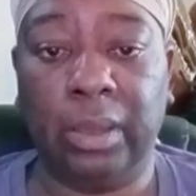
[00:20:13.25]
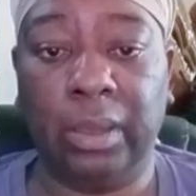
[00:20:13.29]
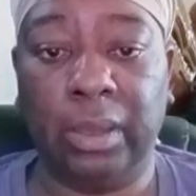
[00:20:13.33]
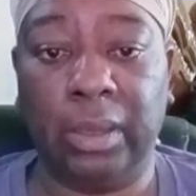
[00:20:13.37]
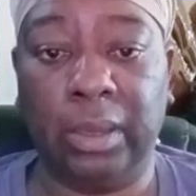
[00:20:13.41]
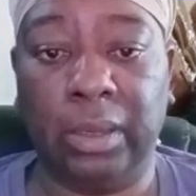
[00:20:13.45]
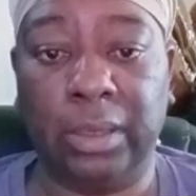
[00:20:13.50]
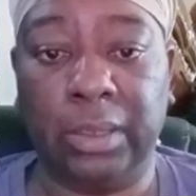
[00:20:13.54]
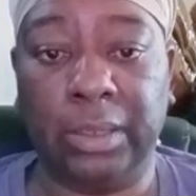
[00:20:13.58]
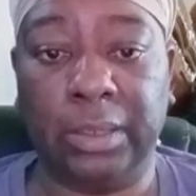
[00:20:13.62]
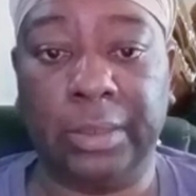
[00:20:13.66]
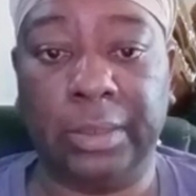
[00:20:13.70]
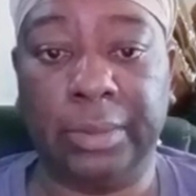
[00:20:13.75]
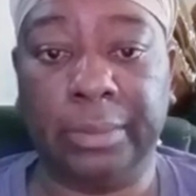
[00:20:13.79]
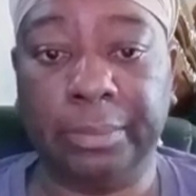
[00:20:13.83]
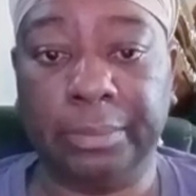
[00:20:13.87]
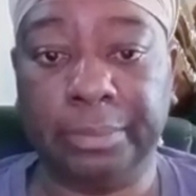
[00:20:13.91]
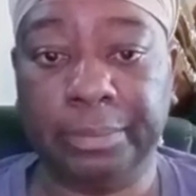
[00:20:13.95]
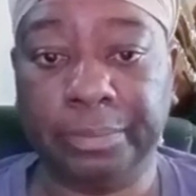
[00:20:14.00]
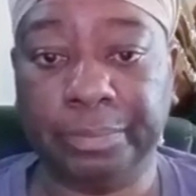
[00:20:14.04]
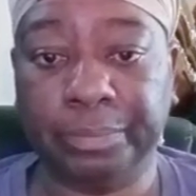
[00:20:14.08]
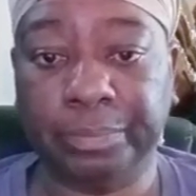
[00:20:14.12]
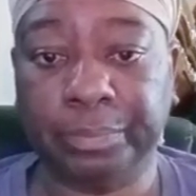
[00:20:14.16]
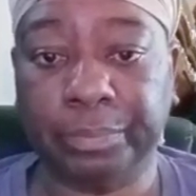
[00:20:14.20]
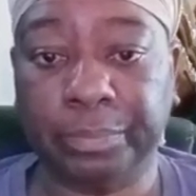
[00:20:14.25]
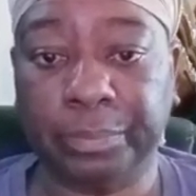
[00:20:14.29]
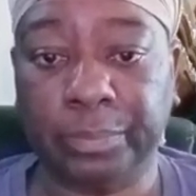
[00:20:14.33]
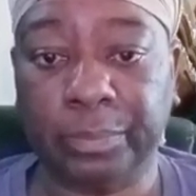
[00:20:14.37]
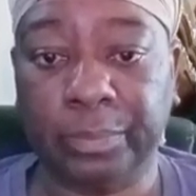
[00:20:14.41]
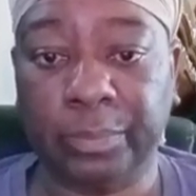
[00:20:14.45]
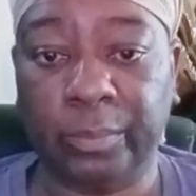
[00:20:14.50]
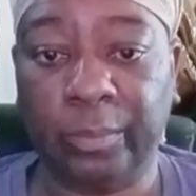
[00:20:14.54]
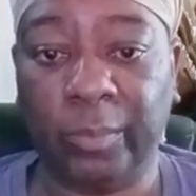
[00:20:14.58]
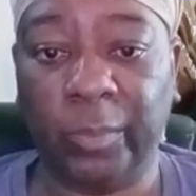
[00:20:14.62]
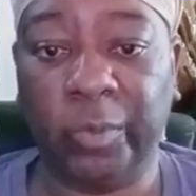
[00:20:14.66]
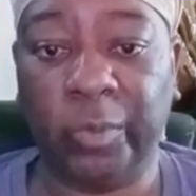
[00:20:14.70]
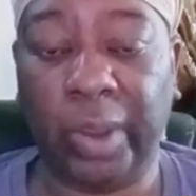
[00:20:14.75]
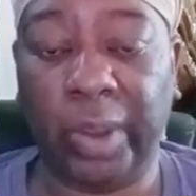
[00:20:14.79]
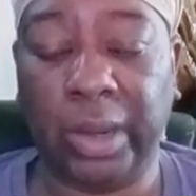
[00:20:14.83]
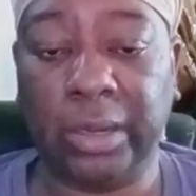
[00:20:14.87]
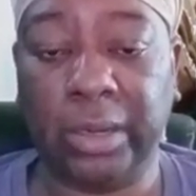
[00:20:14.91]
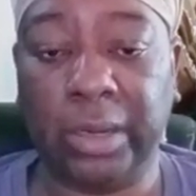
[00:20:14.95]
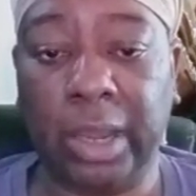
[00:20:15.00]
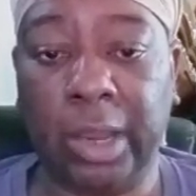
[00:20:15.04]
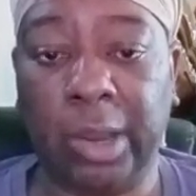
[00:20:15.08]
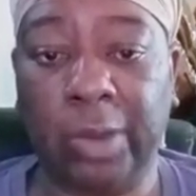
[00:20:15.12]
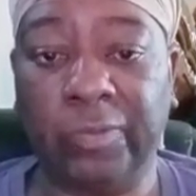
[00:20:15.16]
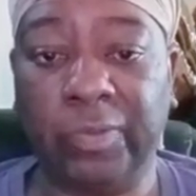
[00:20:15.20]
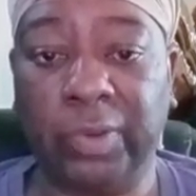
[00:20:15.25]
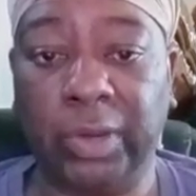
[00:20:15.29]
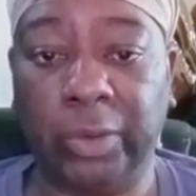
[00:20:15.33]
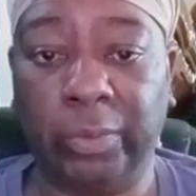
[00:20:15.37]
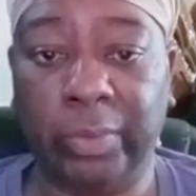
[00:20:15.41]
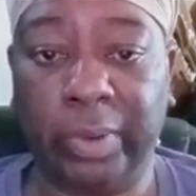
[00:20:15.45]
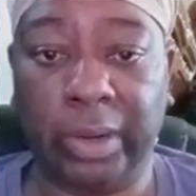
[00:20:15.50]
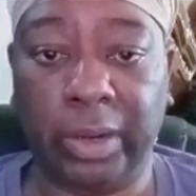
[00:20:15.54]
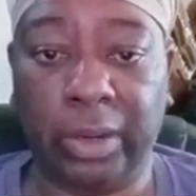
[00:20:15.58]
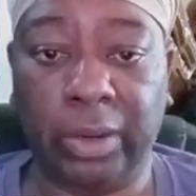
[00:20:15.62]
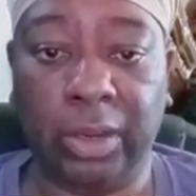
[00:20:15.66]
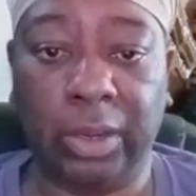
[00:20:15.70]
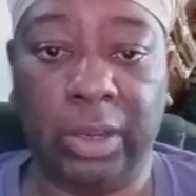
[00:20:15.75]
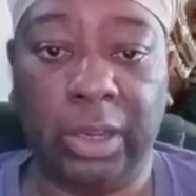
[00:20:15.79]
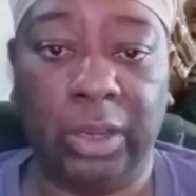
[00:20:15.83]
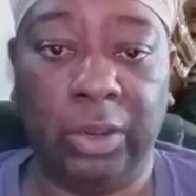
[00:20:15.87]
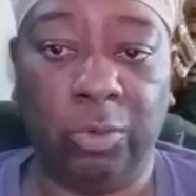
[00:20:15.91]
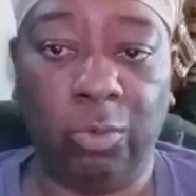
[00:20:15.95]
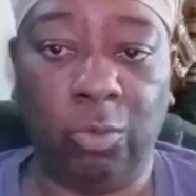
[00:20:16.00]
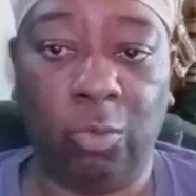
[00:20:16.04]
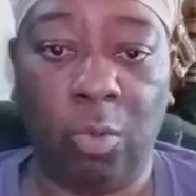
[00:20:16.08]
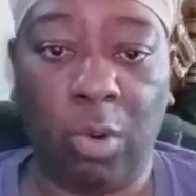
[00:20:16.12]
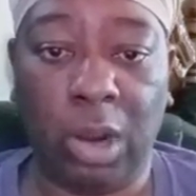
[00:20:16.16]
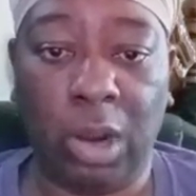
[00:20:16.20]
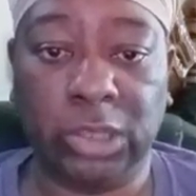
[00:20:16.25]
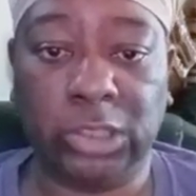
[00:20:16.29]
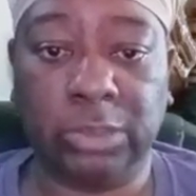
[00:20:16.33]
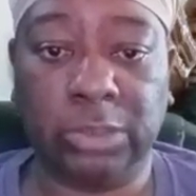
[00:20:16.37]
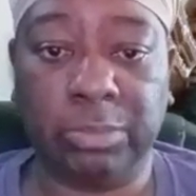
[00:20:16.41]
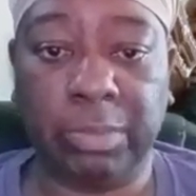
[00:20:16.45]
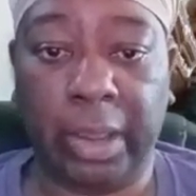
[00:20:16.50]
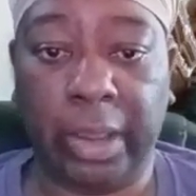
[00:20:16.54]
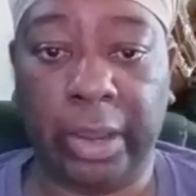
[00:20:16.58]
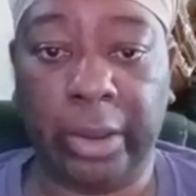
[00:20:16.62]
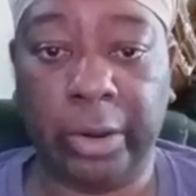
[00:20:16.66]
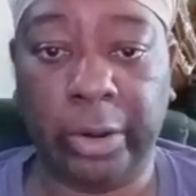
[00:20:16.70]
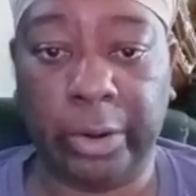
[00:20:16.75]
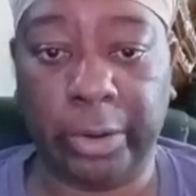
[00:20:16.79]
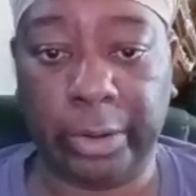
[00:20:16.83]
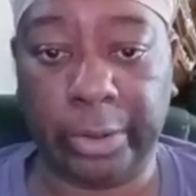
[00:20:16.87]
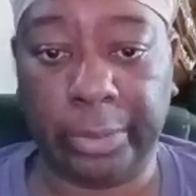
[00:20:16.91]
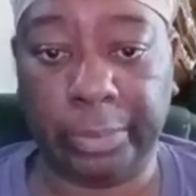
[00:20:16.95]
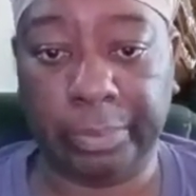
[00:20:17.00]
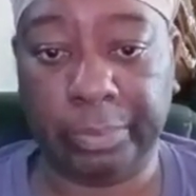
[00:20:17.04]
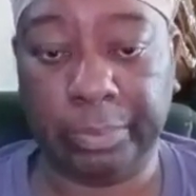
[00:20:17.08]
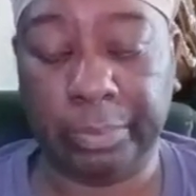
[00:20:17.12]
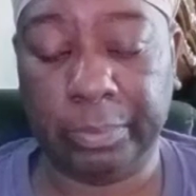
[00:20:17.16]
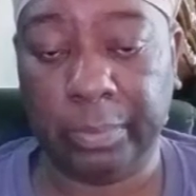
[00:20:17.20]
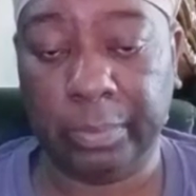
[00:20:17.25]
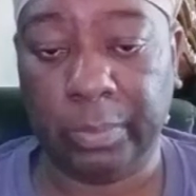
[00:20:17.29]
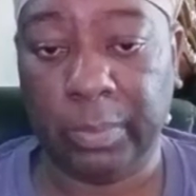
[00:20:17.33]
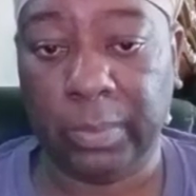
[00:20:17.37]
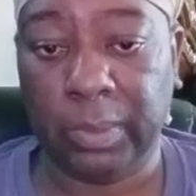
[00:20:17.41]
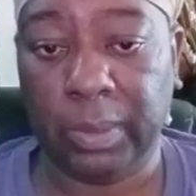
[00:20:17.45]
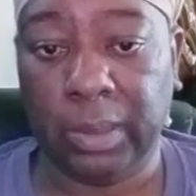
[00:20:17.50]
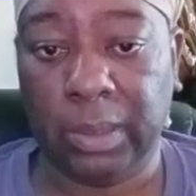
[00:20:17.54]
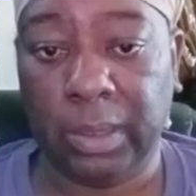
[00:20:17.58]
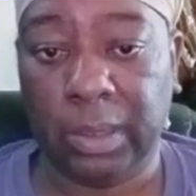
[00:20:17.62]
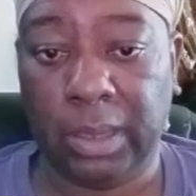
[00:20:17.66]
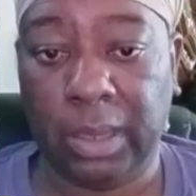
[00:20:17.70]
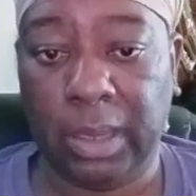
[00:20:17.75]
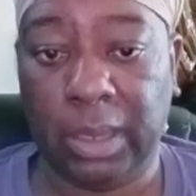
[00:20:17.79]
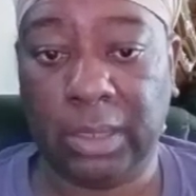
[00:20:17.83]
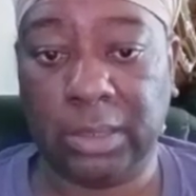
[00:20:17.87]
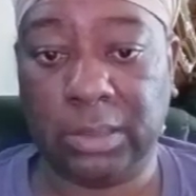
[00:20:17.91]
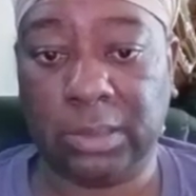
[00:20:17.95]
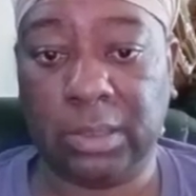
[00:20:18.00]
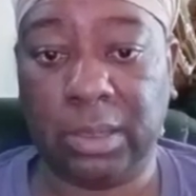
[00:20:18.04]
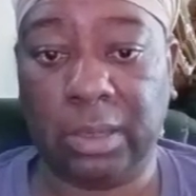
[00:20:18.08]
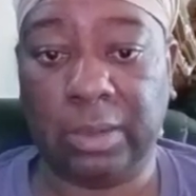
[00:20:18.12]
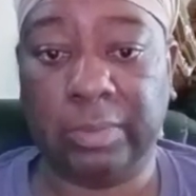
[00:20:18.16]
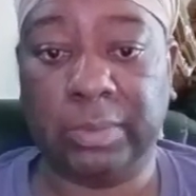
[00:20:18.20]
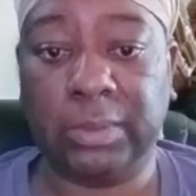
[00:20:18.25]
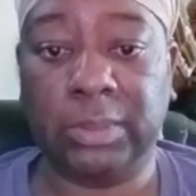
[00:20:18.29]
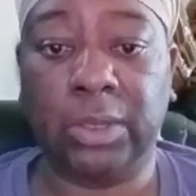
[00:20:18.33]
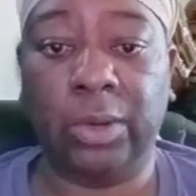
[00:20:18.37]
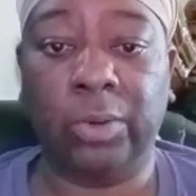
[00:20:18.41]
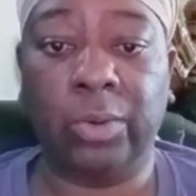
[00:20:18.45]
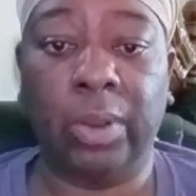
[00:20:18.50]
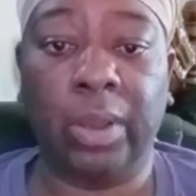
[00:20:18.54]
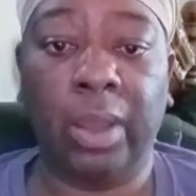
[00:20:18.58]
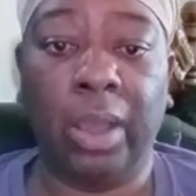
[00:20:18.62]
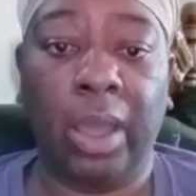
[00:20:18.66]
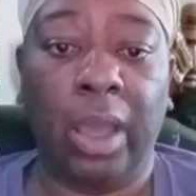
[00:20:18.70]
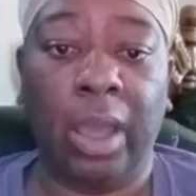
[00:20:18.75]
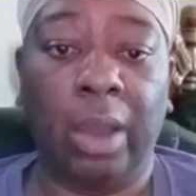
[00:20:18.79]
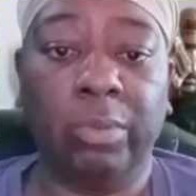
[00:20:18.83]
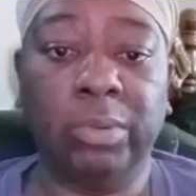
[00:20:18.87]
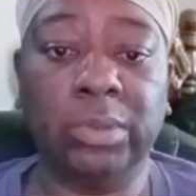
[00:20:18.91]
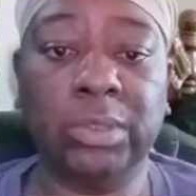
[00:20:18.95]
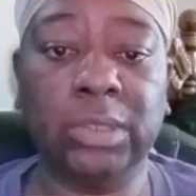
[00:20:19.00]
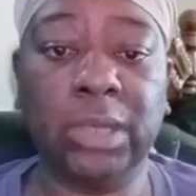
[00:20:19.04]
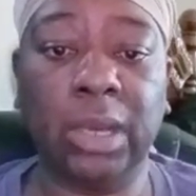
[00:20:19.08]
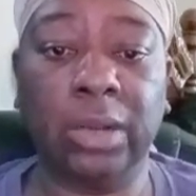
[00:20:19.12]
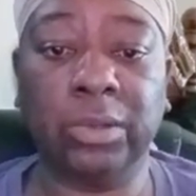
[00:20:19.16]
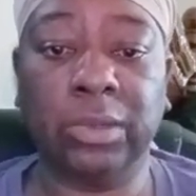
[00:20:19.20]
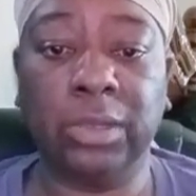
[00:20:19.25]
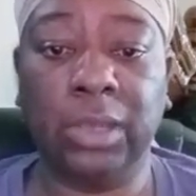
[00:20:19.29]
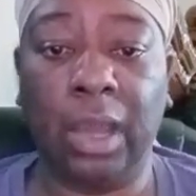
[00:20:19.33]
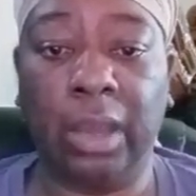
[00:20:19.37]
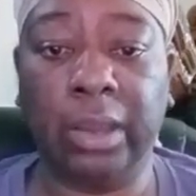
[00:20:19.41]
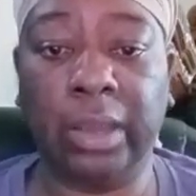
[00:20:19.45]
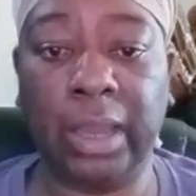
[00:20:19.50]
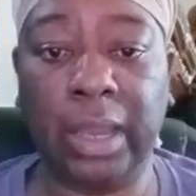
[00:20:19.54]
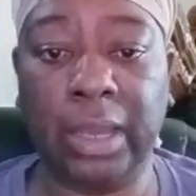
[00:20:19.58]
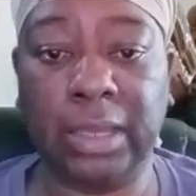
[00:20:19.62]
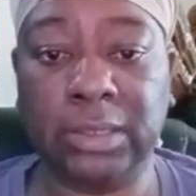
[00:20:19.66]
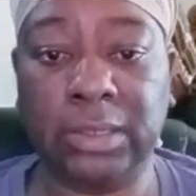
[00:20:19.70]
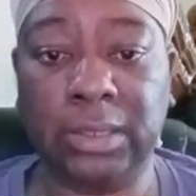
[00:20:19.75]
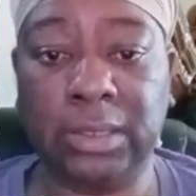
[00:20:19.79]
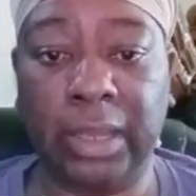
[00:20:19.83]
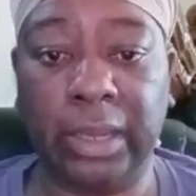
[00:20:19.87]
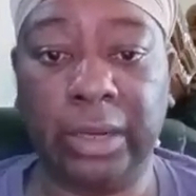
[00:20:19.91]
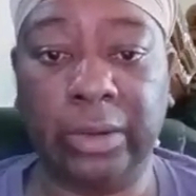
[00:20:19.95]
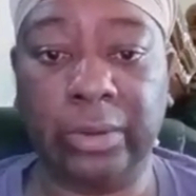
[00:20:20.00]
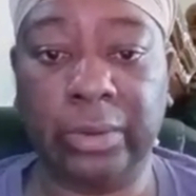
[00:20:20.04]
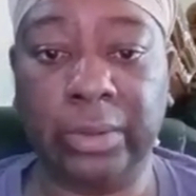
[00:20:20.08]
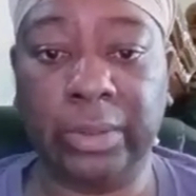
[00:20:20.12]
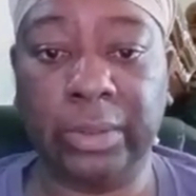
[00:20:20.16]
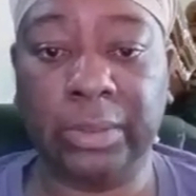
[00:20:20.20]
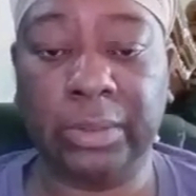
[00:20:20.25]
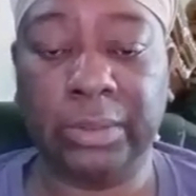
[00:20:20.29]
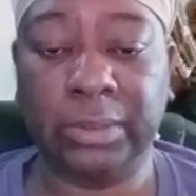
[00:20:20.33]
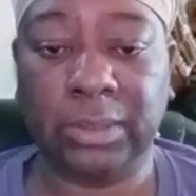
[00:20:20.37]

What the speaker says: And right now I'm finna get ready and wash my hair and stuff. So I will talk to y'all guys later.